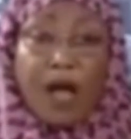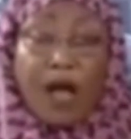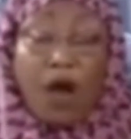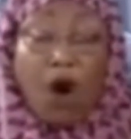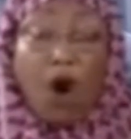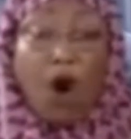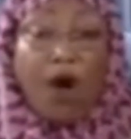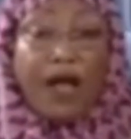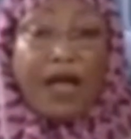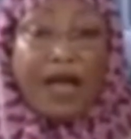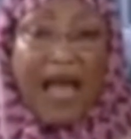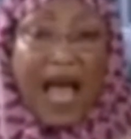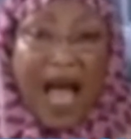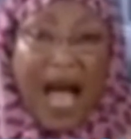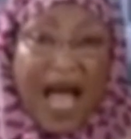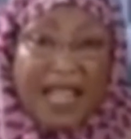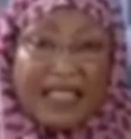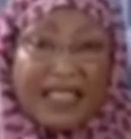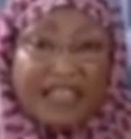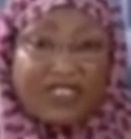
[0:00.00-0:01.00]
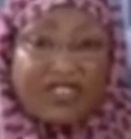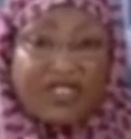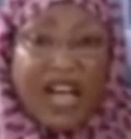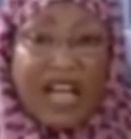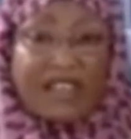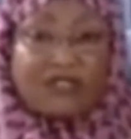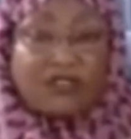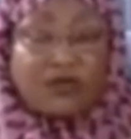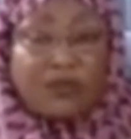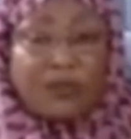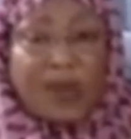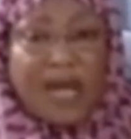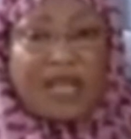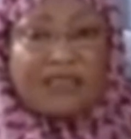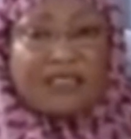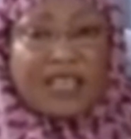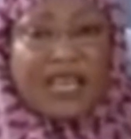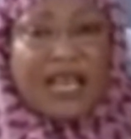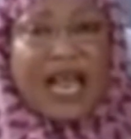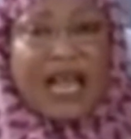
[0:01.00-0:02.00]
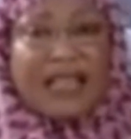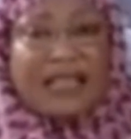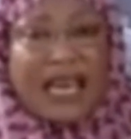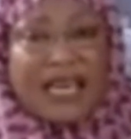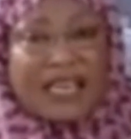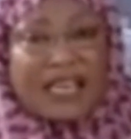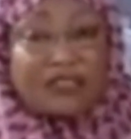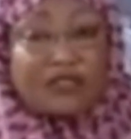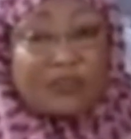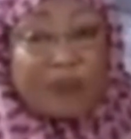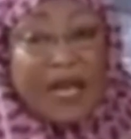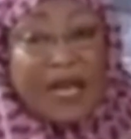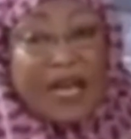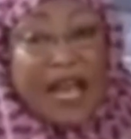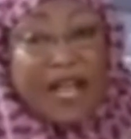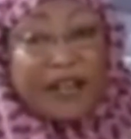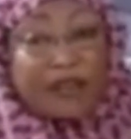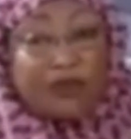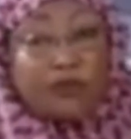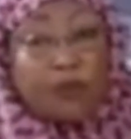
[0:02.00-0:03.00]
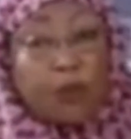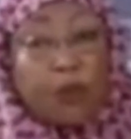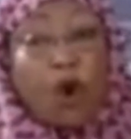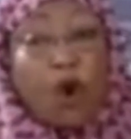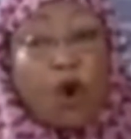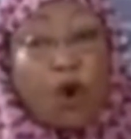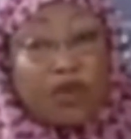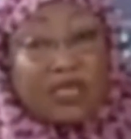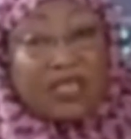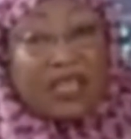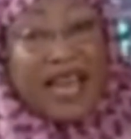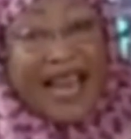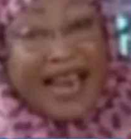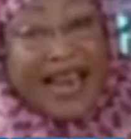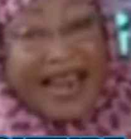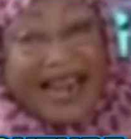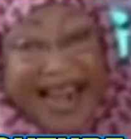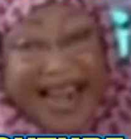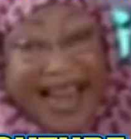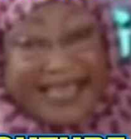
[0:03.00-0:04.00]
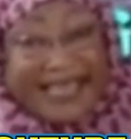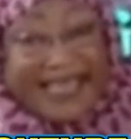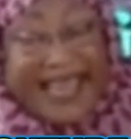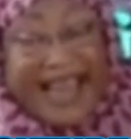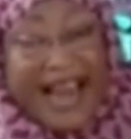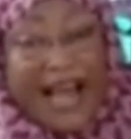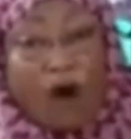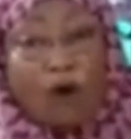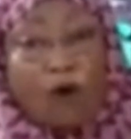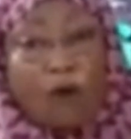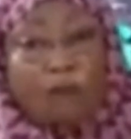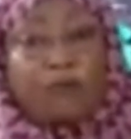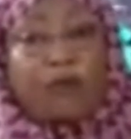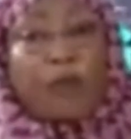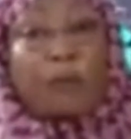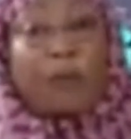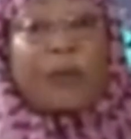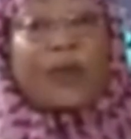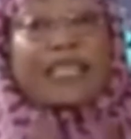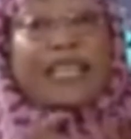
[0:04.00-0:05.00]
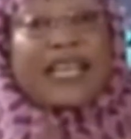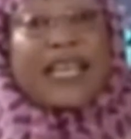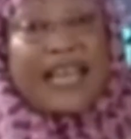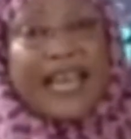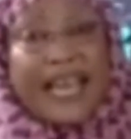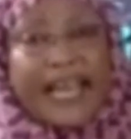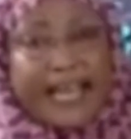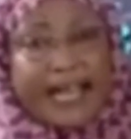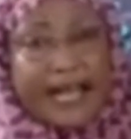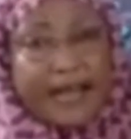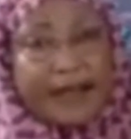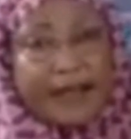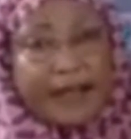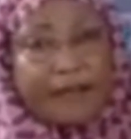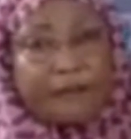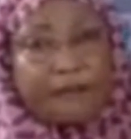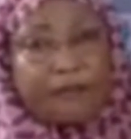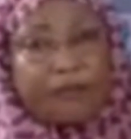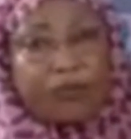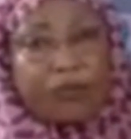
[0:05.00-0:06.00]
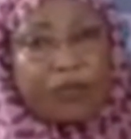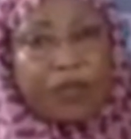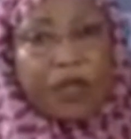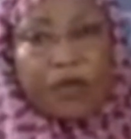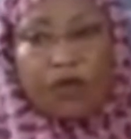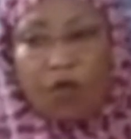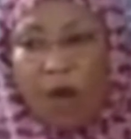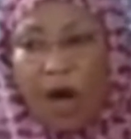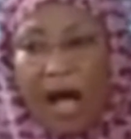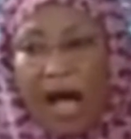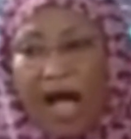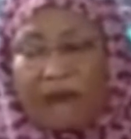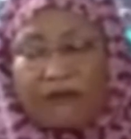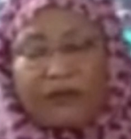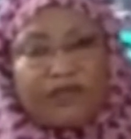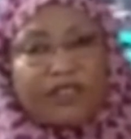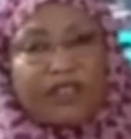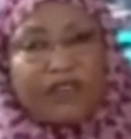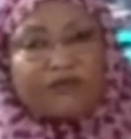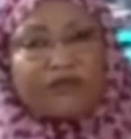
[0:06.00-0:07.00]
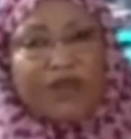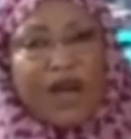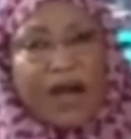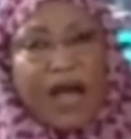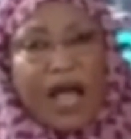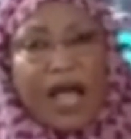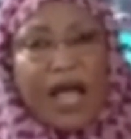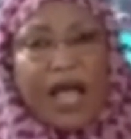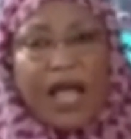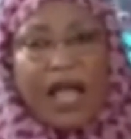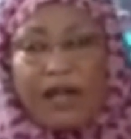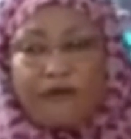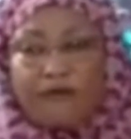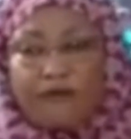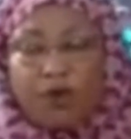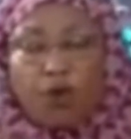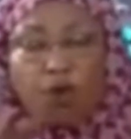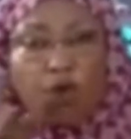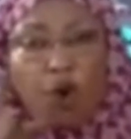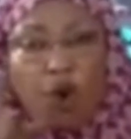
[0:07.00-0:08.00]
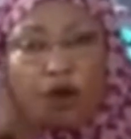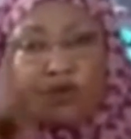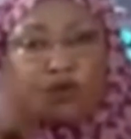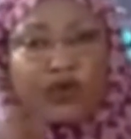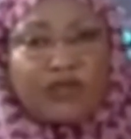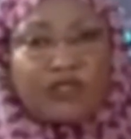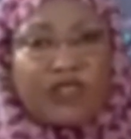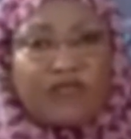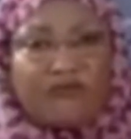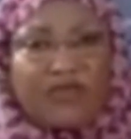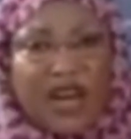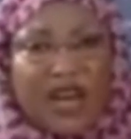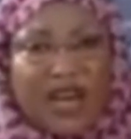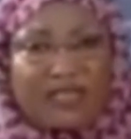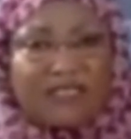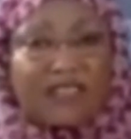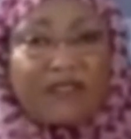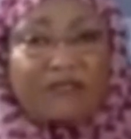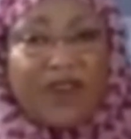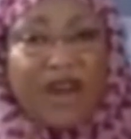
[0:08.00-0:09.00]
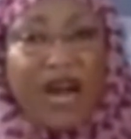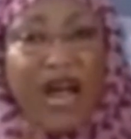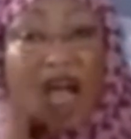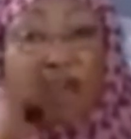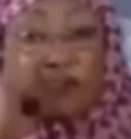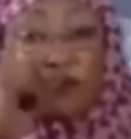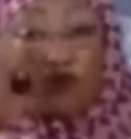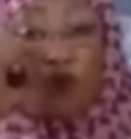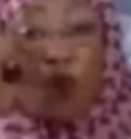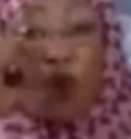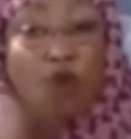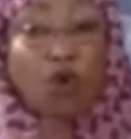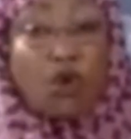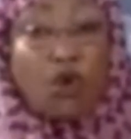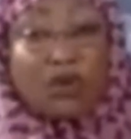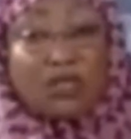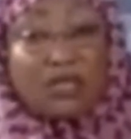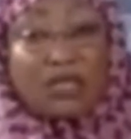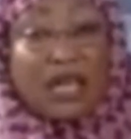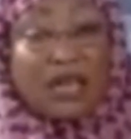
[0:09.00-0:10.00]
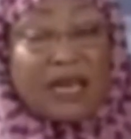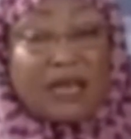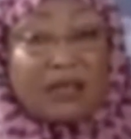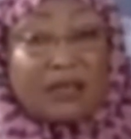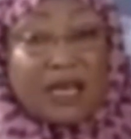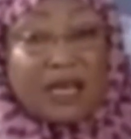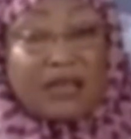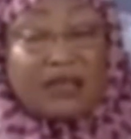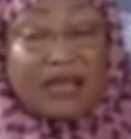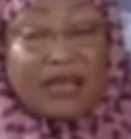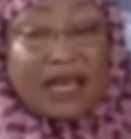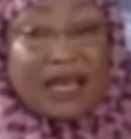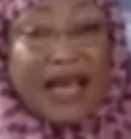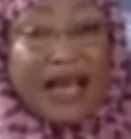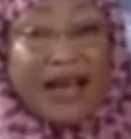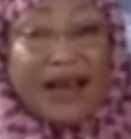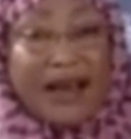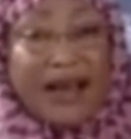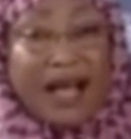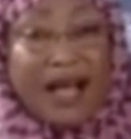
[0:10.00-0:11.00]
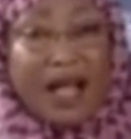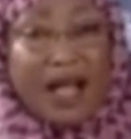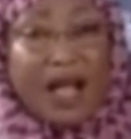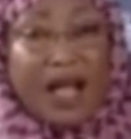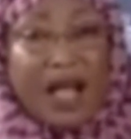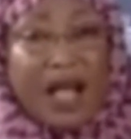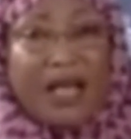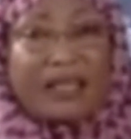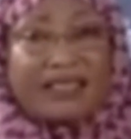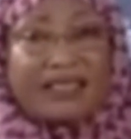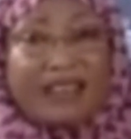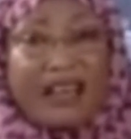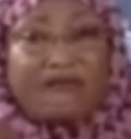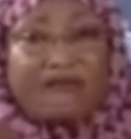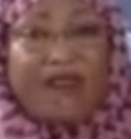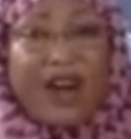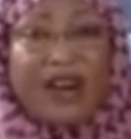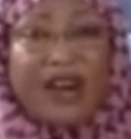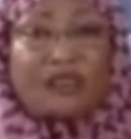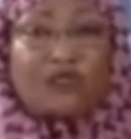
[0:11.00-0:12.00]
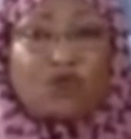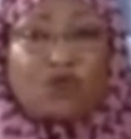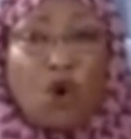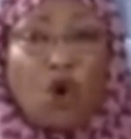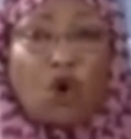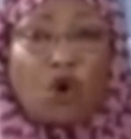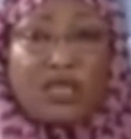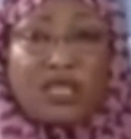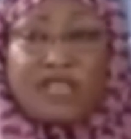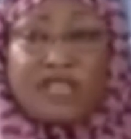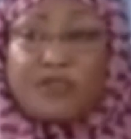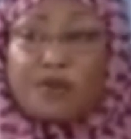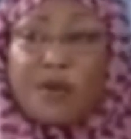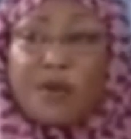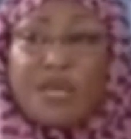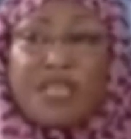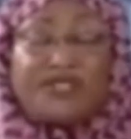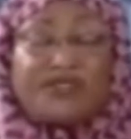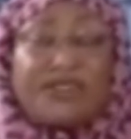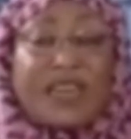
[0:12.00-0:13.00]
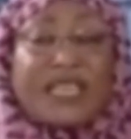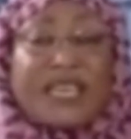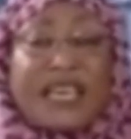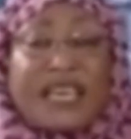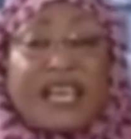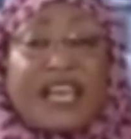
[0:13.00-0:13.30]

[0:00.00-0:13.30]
oil at the Chad Basin that is being explored right now, but illegally. You have Zamfara. If you go to Zamfara, Zamfara has more gold than Ghana. Zamfara's gold is being traded